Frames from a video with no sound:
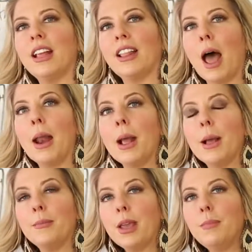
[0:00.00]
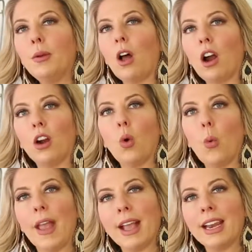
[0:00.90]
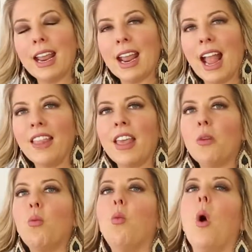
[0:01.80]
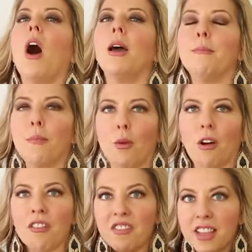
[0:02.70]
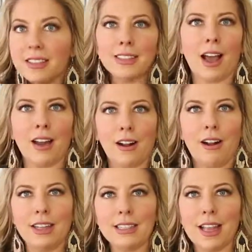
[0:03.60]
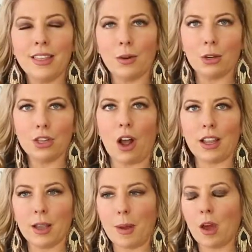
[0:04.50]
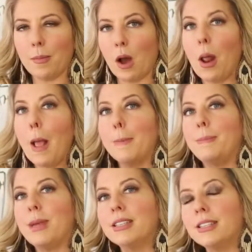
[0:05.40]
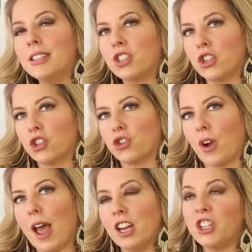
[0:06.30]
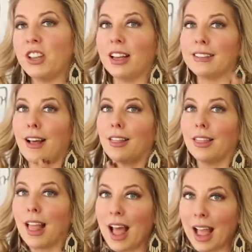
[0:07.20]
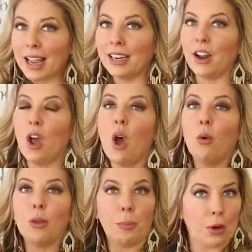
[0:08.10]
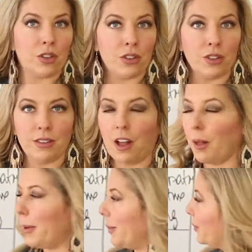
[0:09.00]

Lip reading: that people are awakening and they want more of this kind of content that we're talking about business strategy that's aligned with personal development.